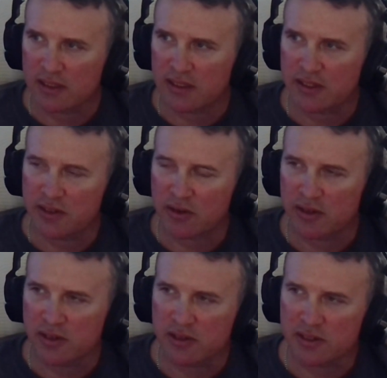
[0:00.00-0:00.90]
you're
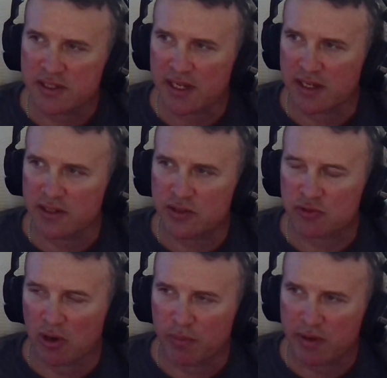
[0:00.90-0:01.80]
going to take a
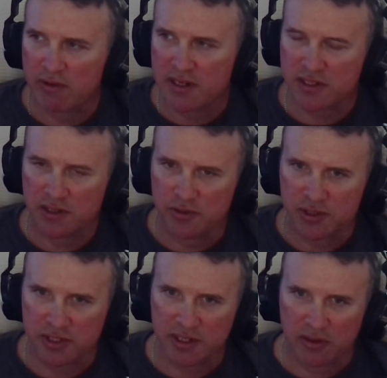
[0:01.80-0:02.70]
drop in
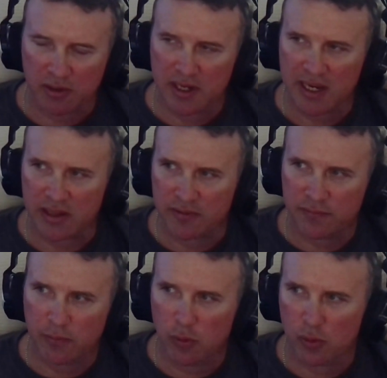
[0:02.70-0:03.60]
resolution. You're not going to get the
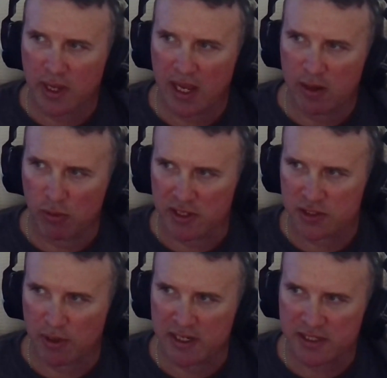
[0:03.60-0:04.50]
4K
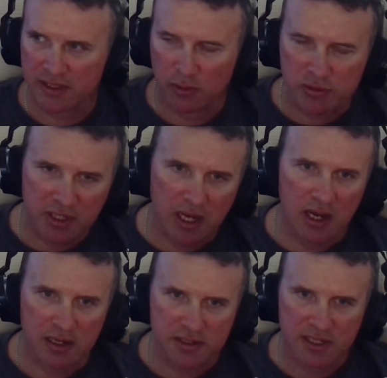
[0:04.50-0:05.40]
120. Those
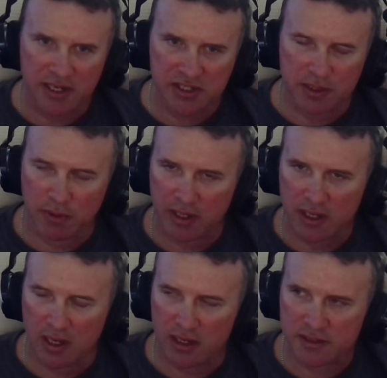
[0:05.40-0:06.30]
cards, HDMI
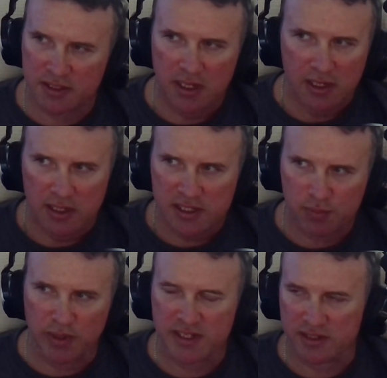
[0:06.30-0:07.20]
cards,
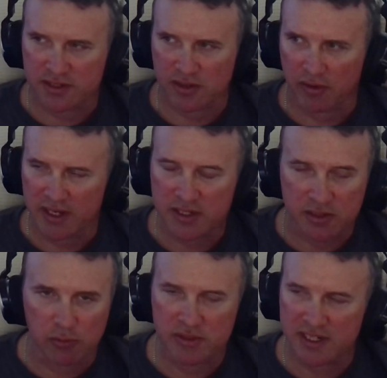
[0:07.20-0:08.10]
splitters, sorry,
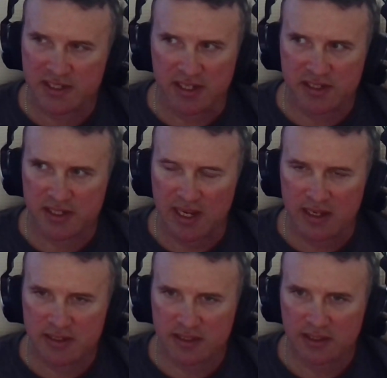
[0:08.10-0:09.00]
don't exist
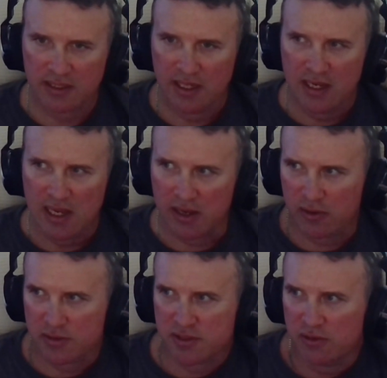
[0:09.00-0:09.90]
yet. And
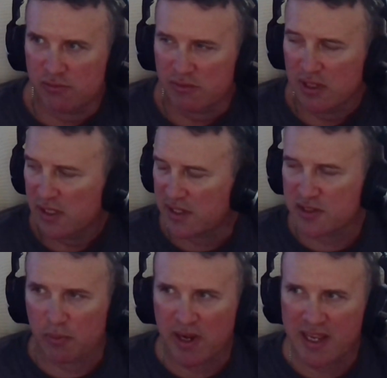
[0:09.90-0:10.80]
also, there's
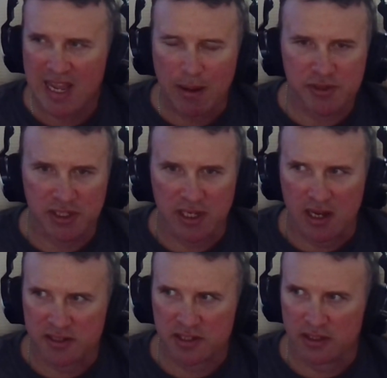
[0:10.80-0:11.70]
not many capture
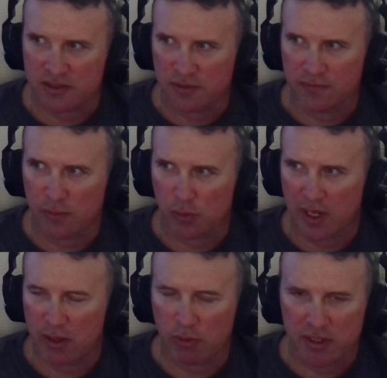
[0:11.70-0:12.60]
cards that'll do
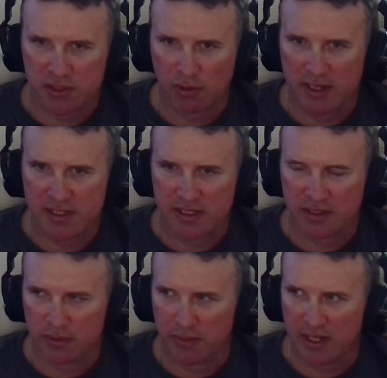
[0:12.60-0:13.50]
4K 120 at
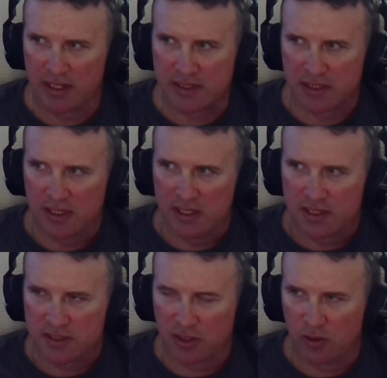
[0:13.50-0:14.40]
the minute.
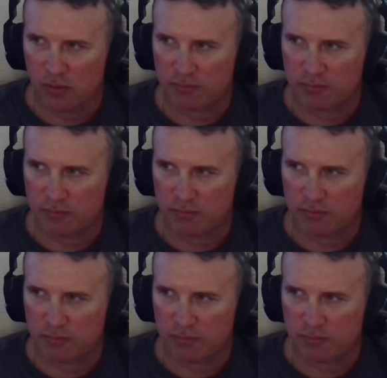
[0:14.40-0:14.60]
So,